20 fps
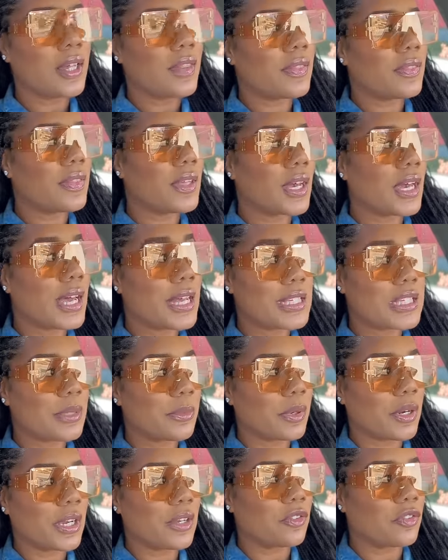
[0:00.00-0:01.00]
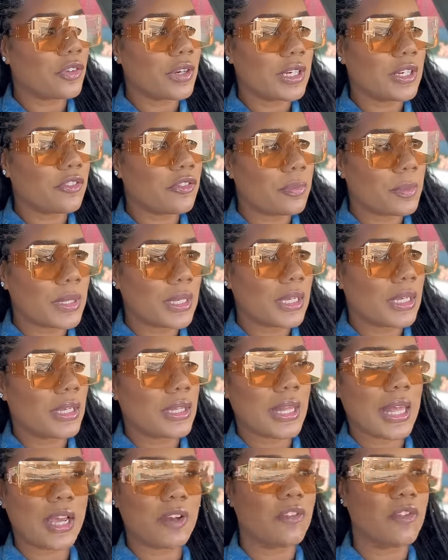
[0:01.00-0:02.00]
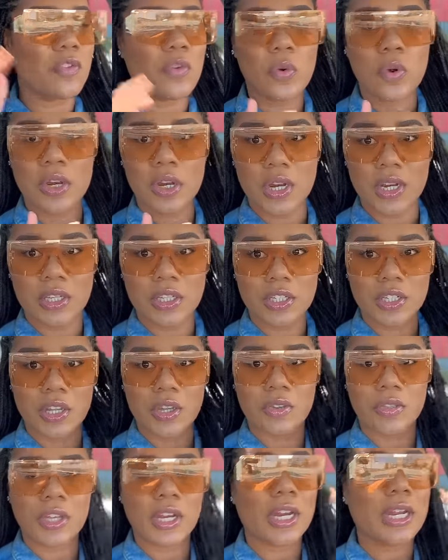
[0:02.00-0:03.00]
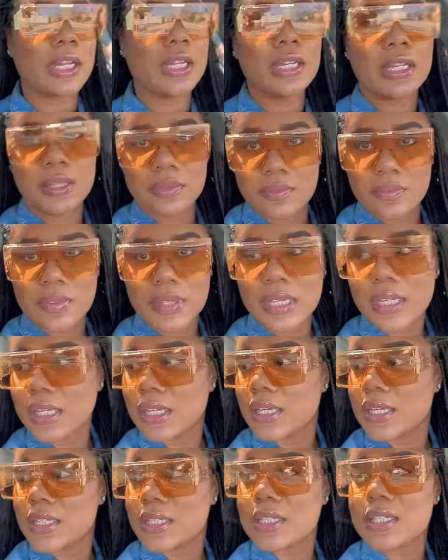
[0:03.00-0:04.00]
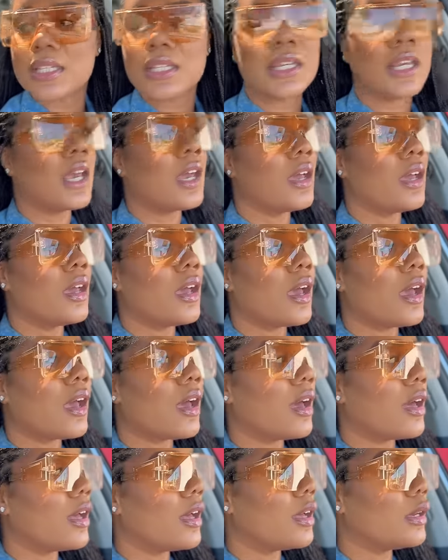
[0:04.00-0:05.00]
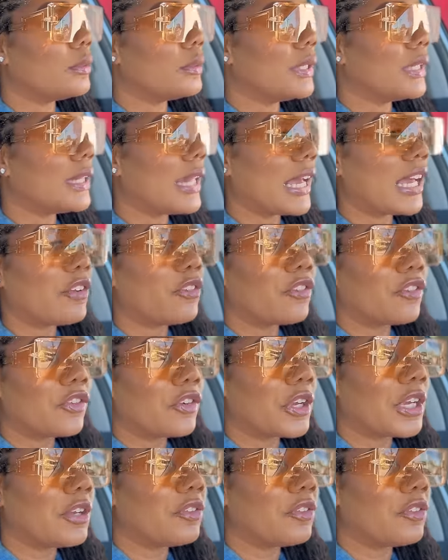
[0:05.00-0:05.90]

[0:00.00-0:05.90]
the customer in front of me like for you know their inconvenience um like a free